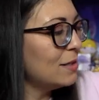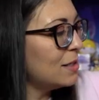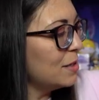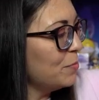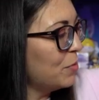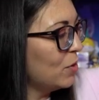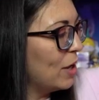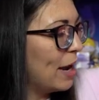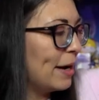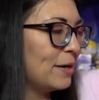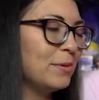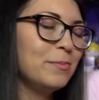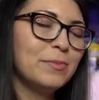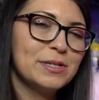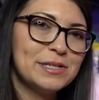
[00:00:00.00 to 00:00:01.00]
A simple
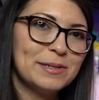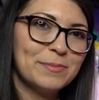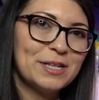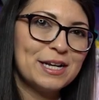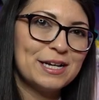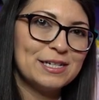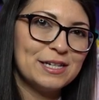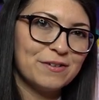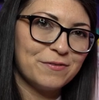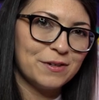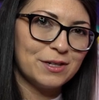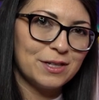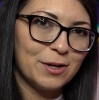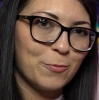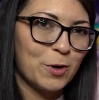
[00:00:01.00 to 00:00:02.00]
item, but something I
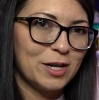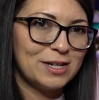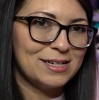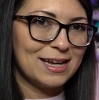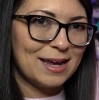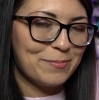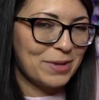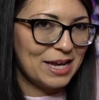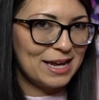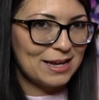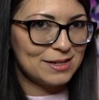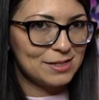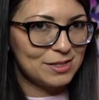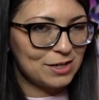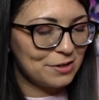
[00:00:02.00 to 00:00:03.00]
definitely wanted to get my
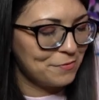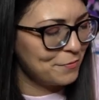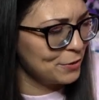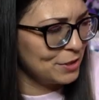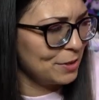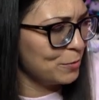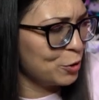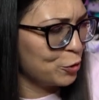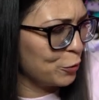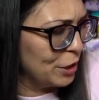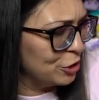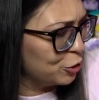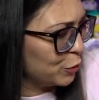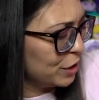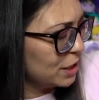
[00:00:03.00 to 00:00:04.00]
hands on for some
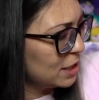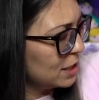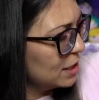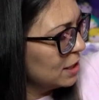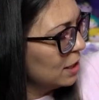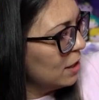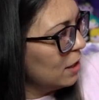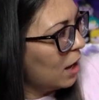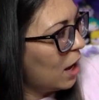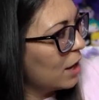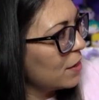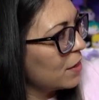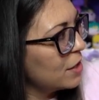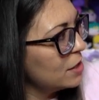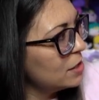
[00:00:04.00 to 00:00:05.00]
strange reason.
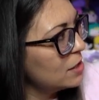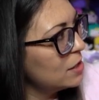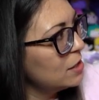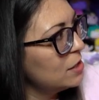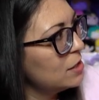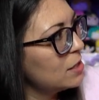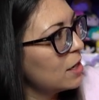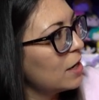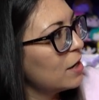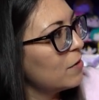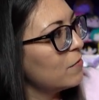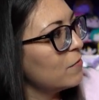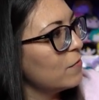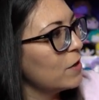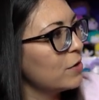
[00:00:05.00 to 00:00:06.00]
Uh, this is a
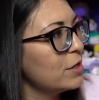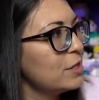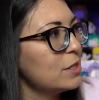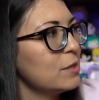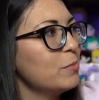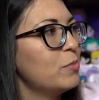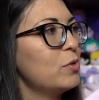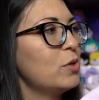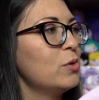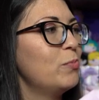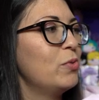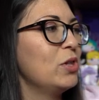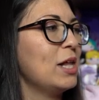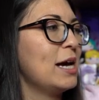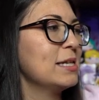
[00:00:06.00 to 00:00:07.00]
very simple
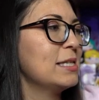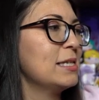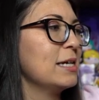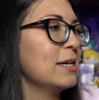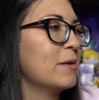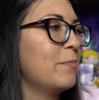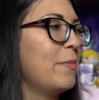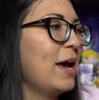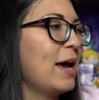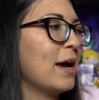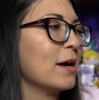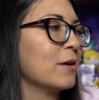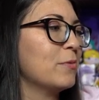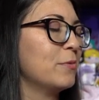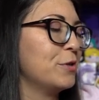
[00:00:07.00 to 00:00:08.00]
plastic
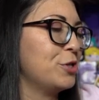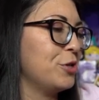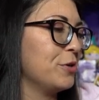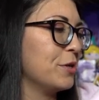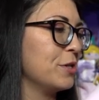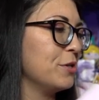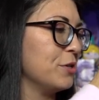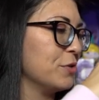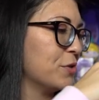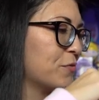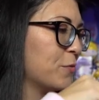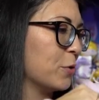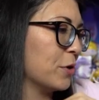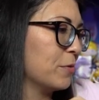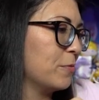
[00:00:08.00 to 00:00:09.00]
bag, which you can use
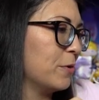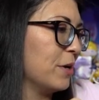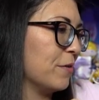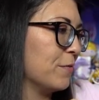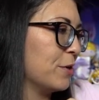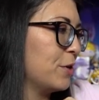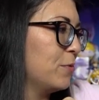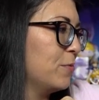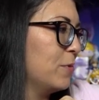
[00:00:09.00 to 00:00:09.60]
for whatever you